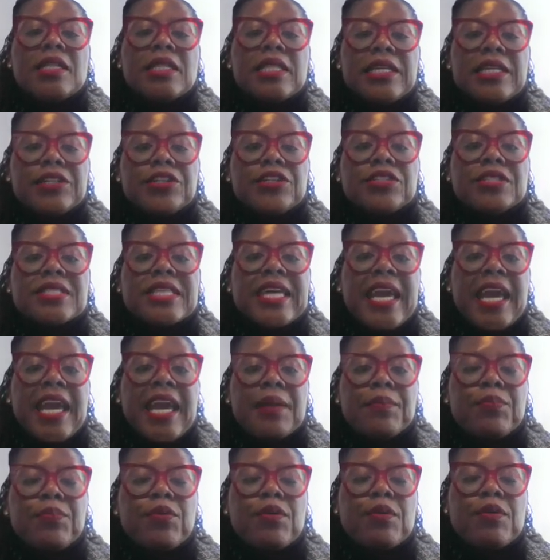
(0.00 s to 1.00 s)
leaders
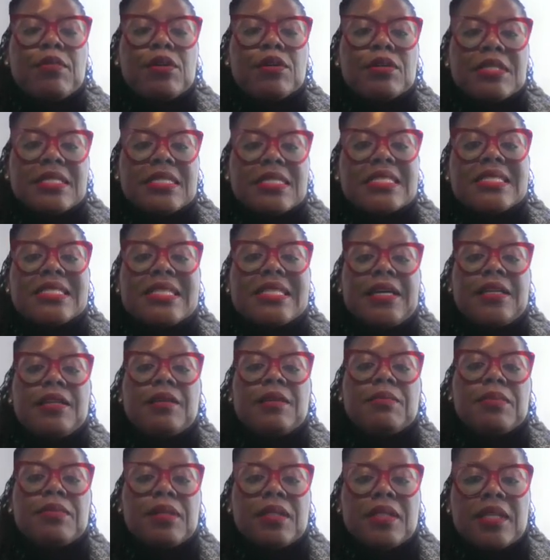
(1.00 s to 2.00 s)
can promote
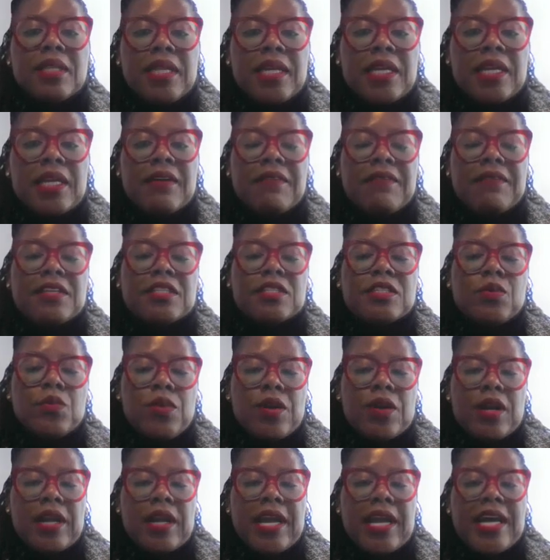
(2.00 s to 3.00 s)
sustainability of this
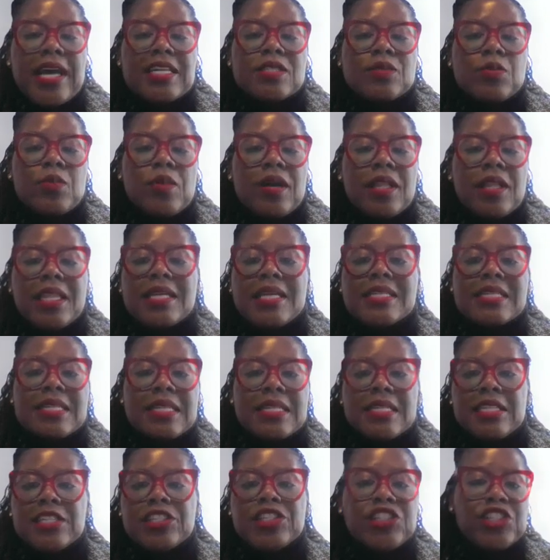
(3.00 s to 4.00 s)
work as well as
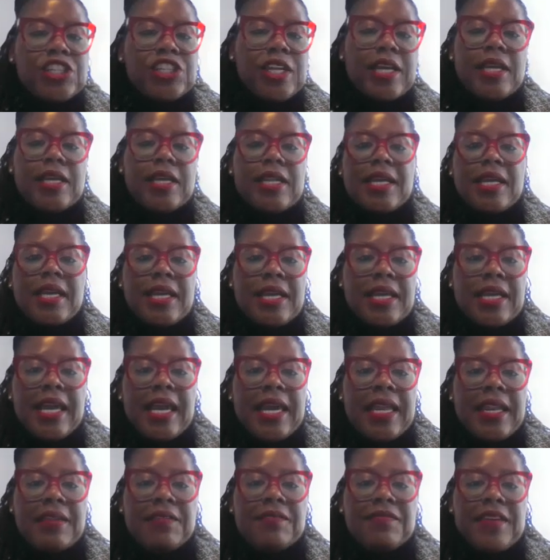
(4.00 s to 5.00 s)

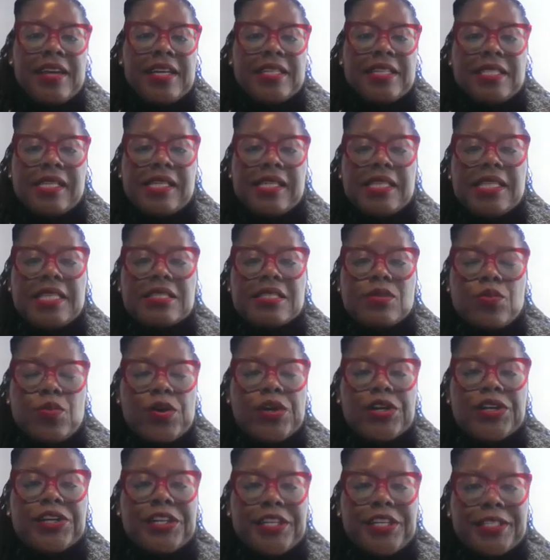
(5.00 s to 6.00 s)
initiating and advancing this
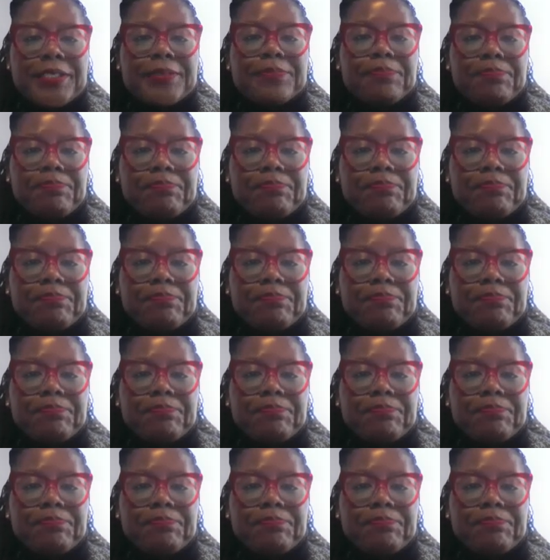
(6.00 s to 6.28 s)
work.